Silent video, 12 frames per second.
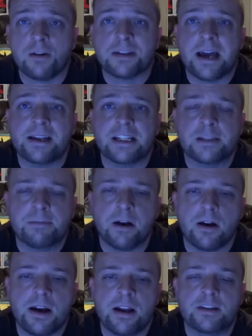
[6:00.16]
got
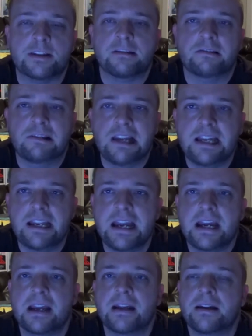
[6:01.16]
experience
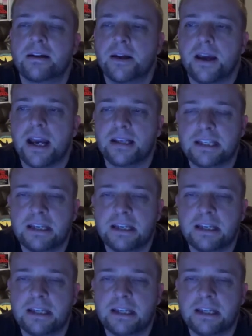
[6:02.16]
leading a